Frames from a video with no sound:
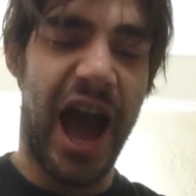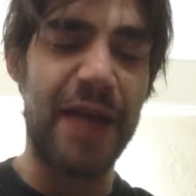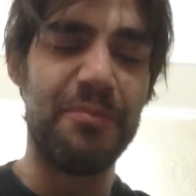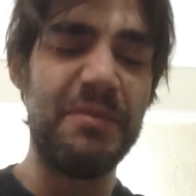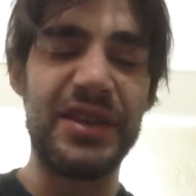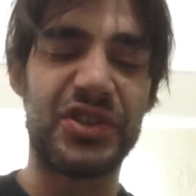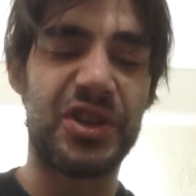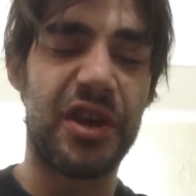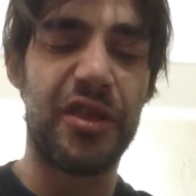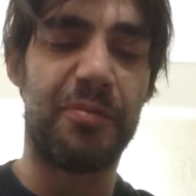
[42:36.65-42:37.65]
I
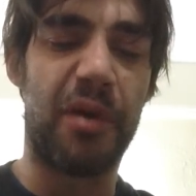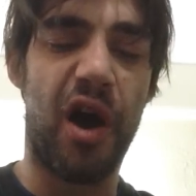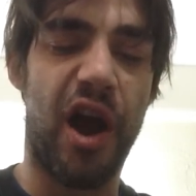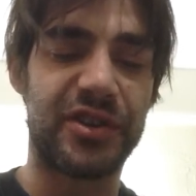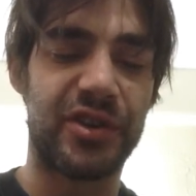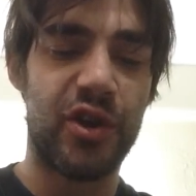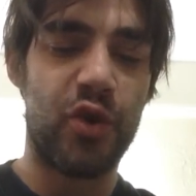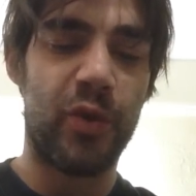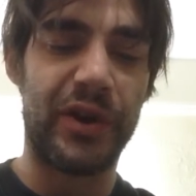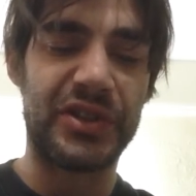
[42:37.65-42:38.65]
missed the part
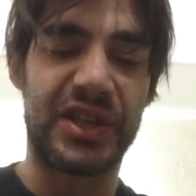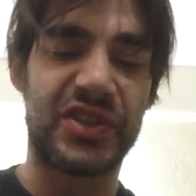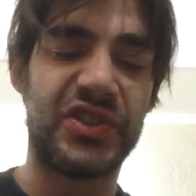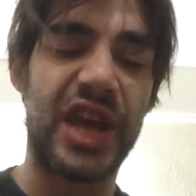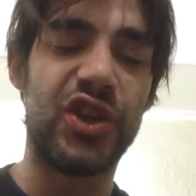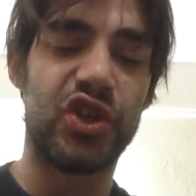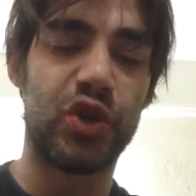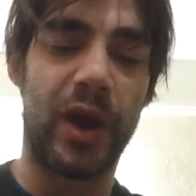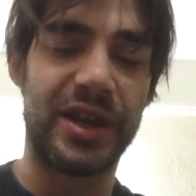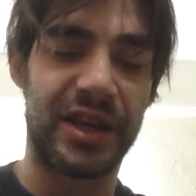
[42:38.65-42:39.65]
where it's
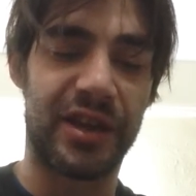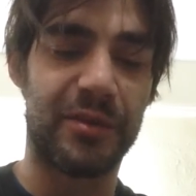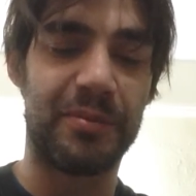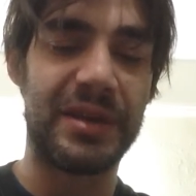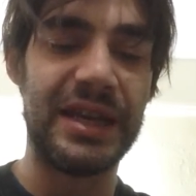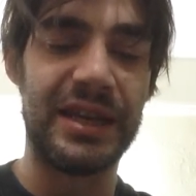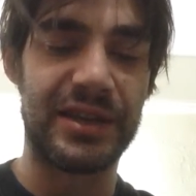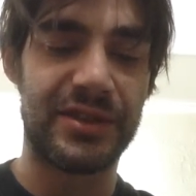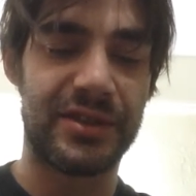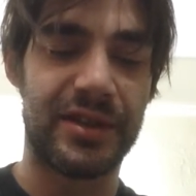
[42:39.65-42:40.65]
accentuating the
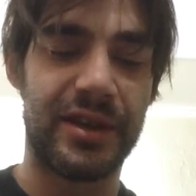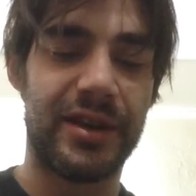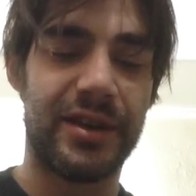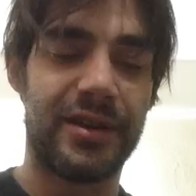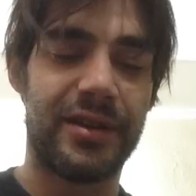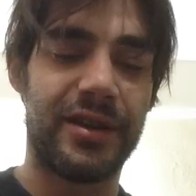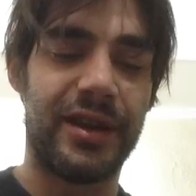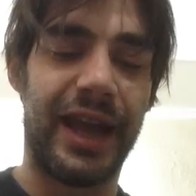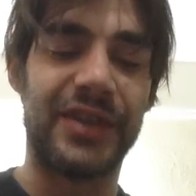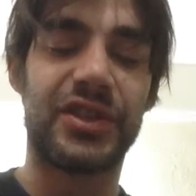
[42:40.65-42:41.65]
penis.
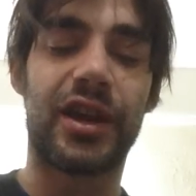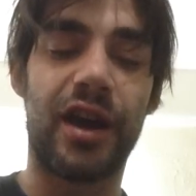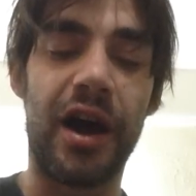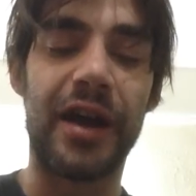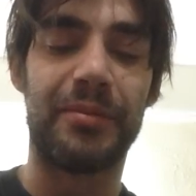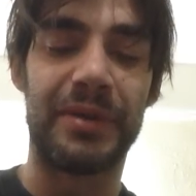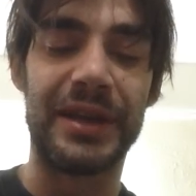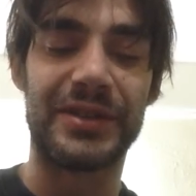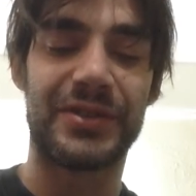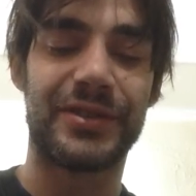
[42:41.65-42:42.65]
It's a cod
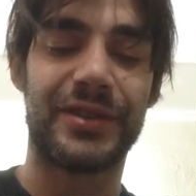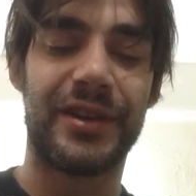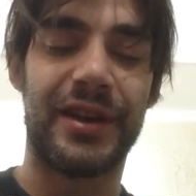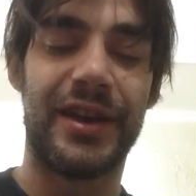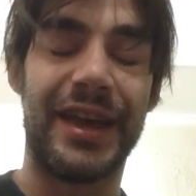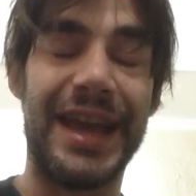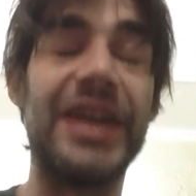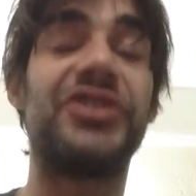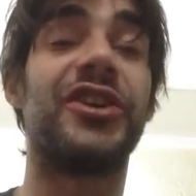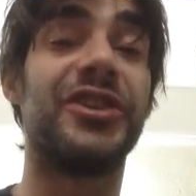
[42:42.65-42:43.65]
piece.
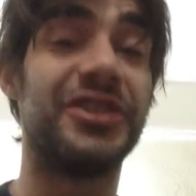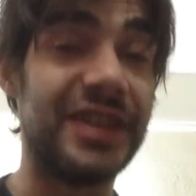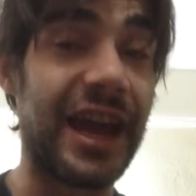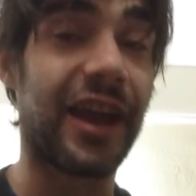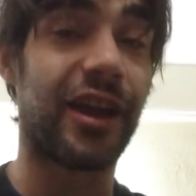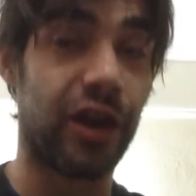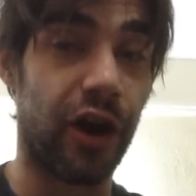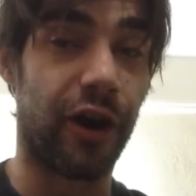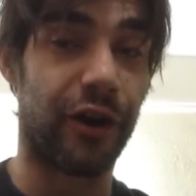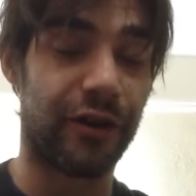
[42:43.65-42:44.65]
It's a dick
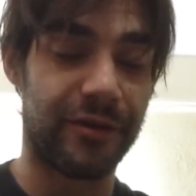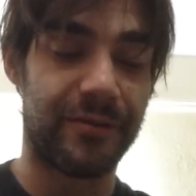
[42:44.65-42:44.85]
guard.